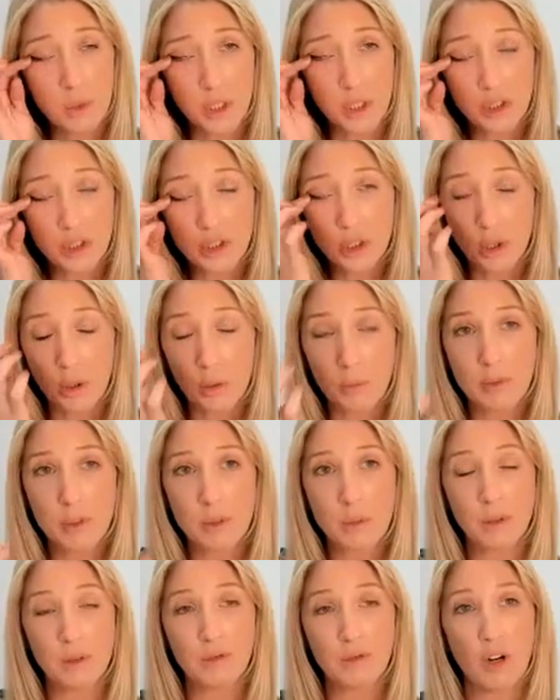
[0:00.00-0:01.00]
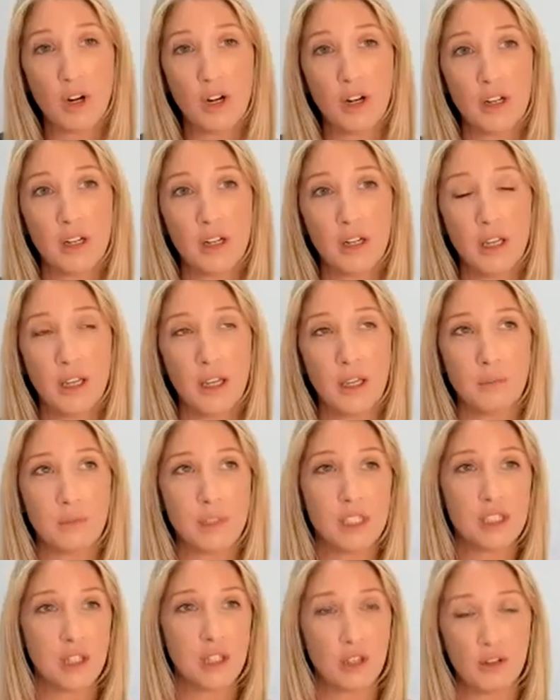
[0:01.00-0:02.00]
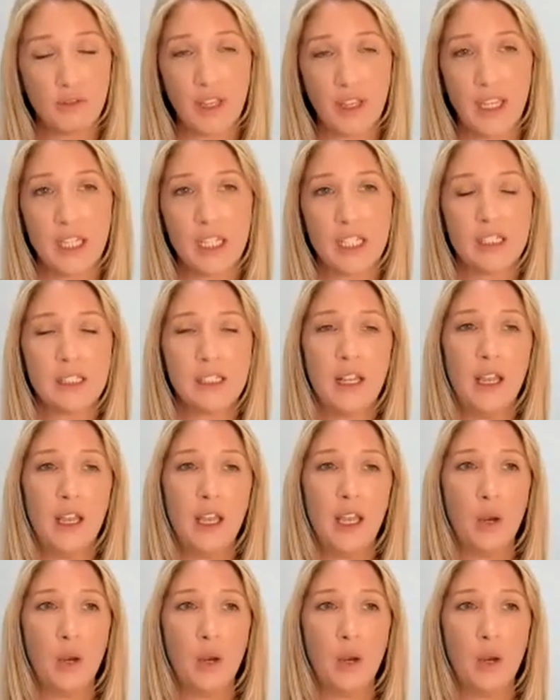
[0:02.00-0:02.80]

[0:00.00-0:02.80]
workshops, we'll run surveys,